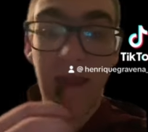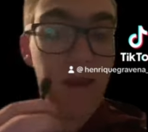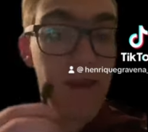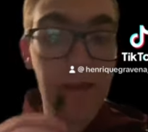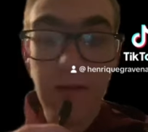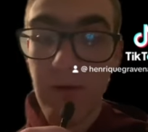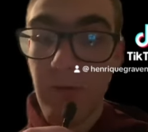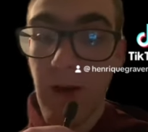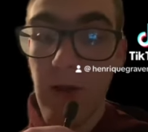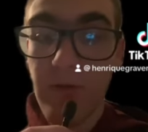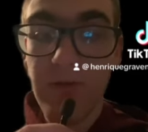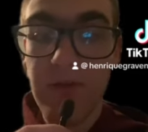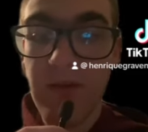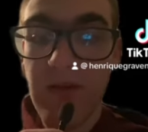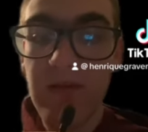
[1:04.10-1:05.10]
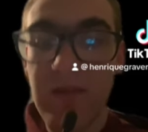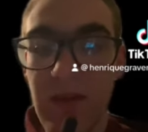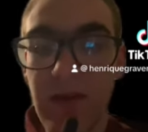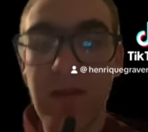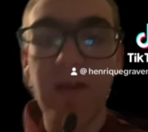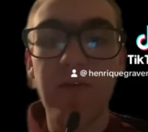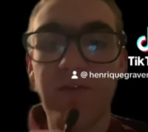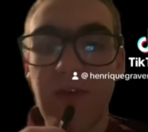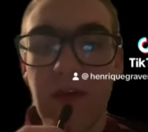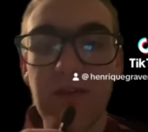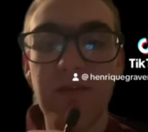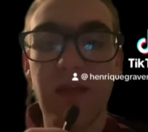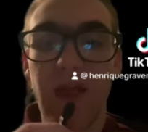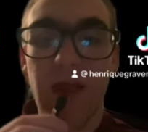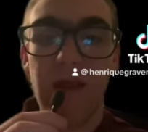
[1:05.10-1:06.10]
in the round 16, they
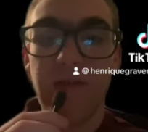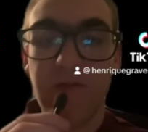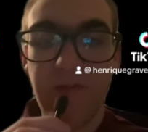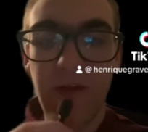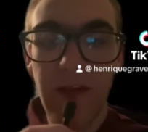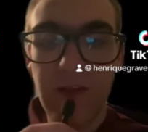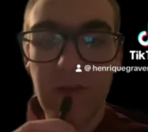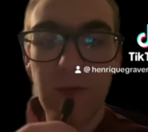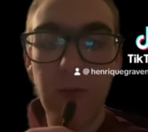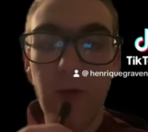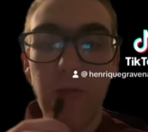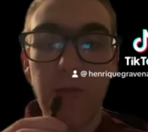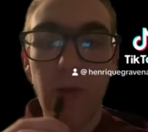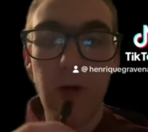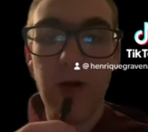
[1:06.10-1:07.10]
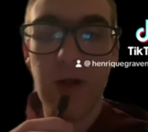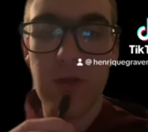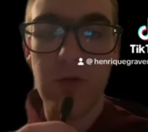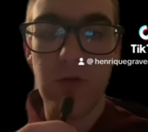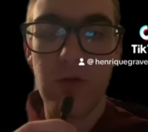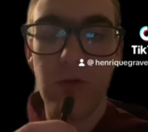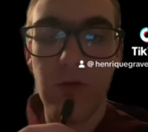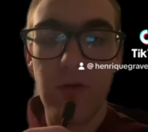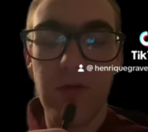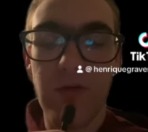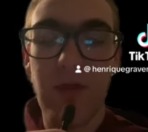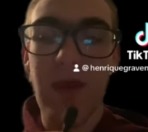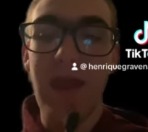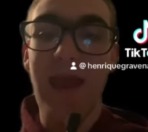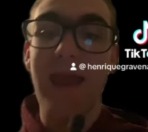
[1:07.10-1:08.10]
faced the invincible Boca Juniors
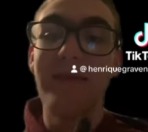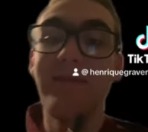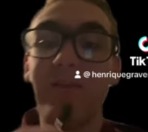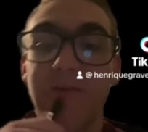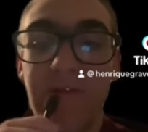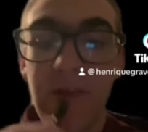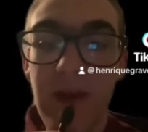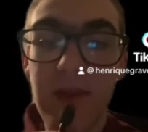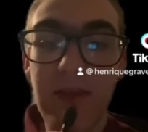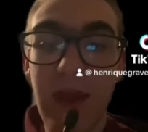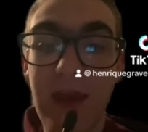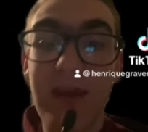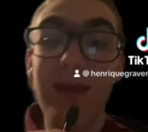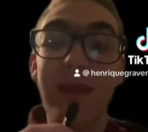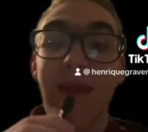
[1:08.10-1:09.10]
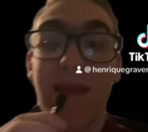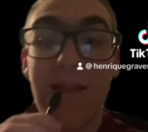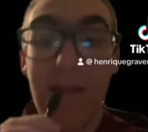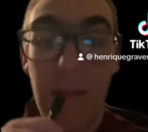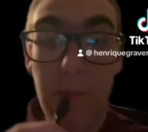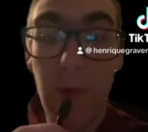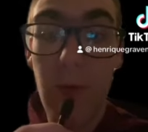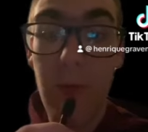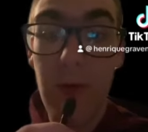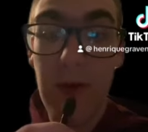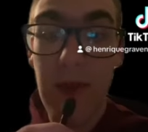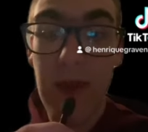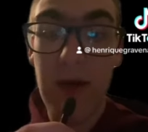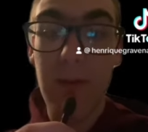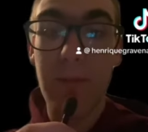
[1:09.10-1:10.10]
and defeated them in La
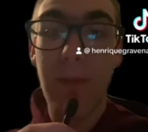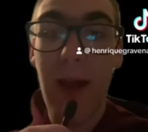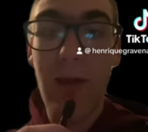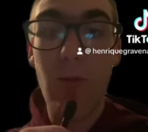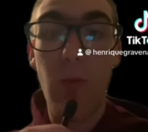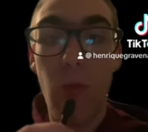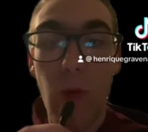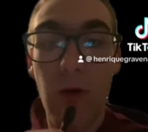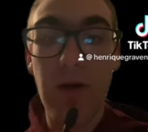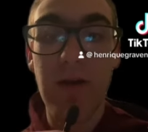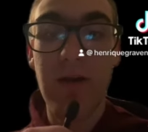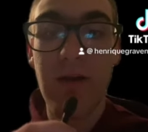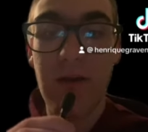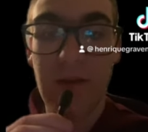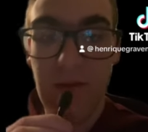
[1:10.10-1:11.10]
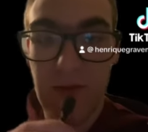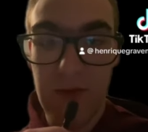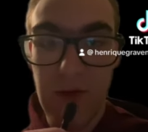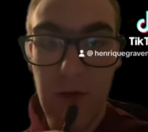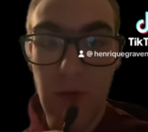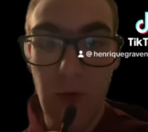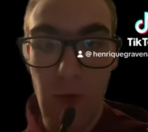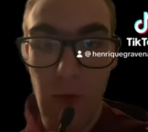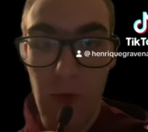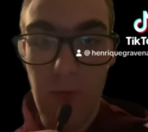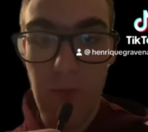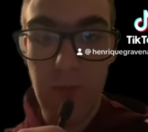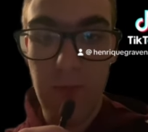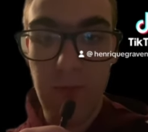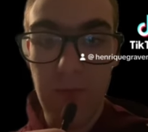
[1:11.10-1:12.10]
Bombonera by 1 0.
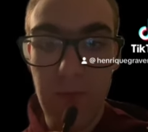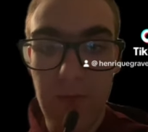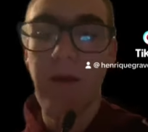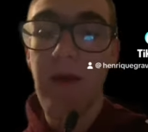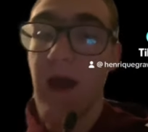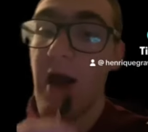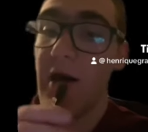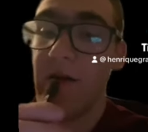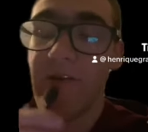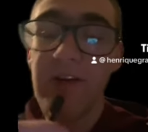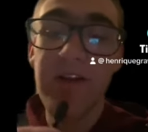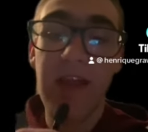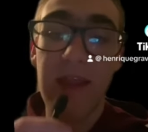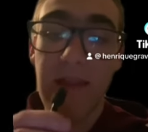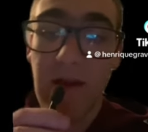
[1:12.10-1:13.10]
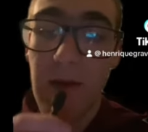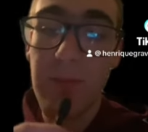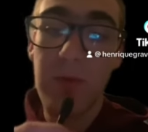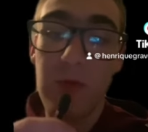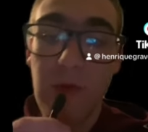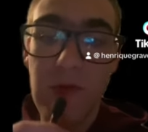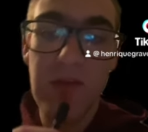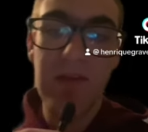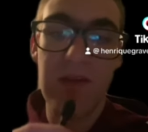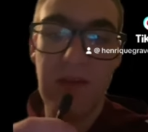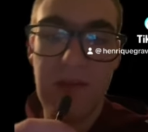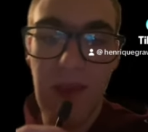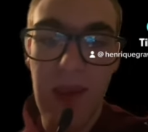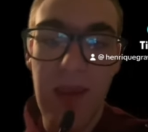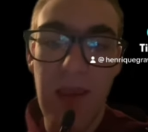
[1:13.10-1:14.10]
However, they ended up losing the
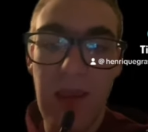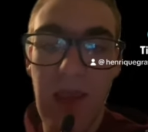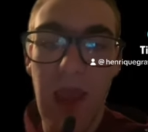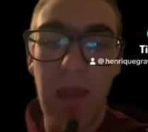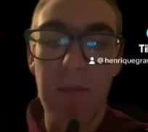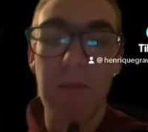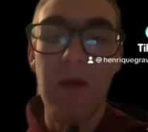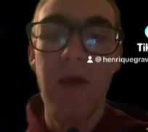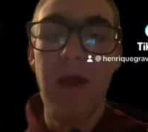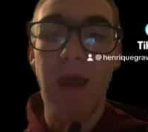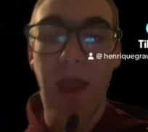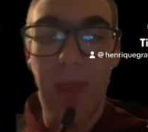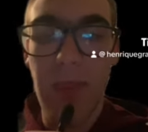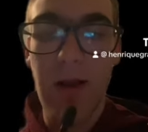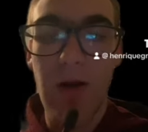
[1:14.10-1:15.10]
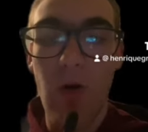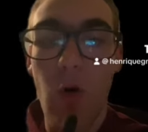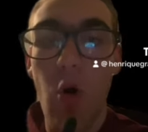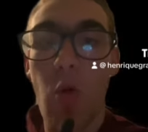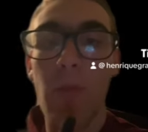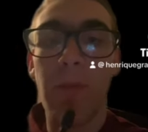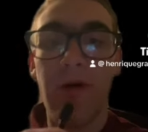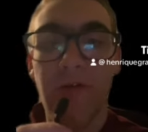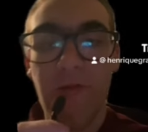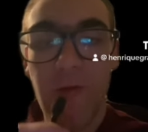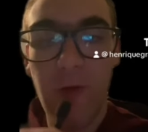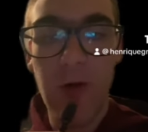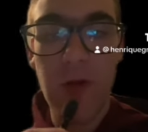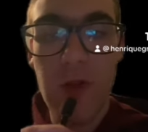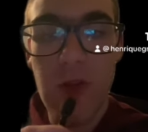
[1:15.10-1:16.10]
second game at their home by
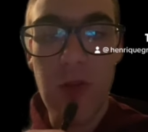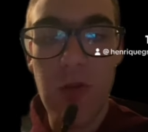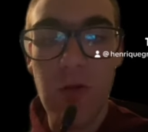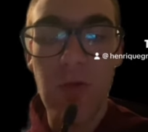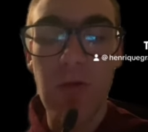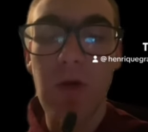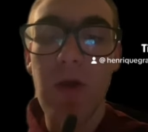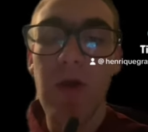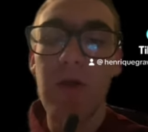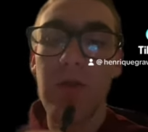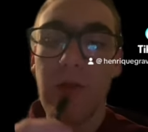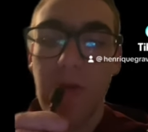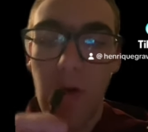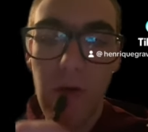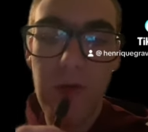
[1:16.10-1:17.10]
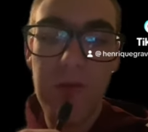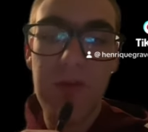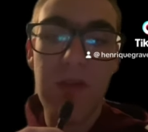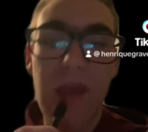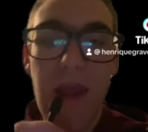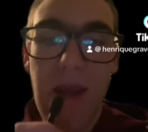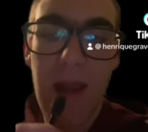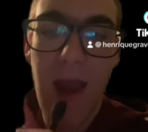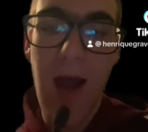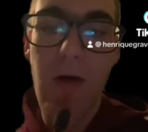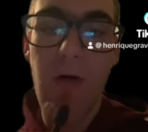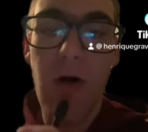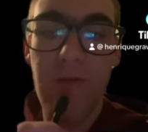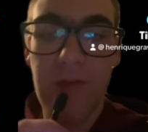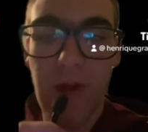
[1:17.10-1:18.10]
4 2, thus getting
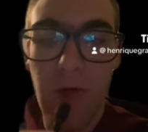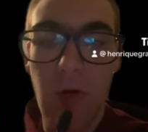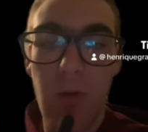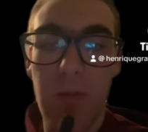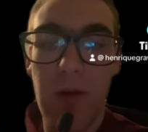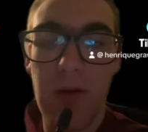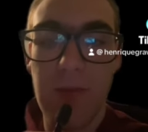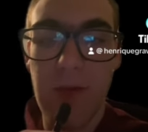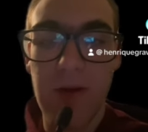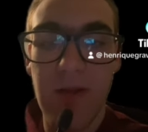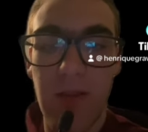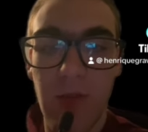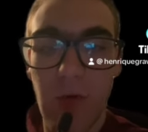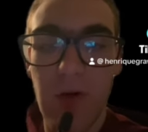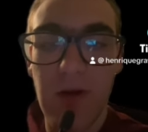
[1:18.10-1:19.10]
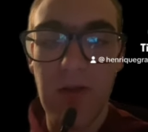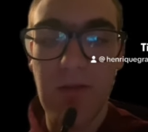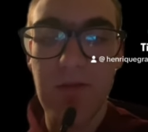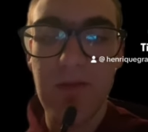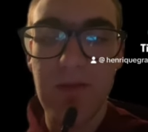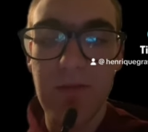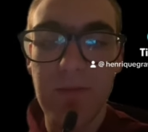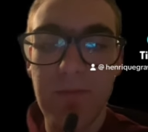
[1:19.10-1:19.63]
out of the Copa Libertadores.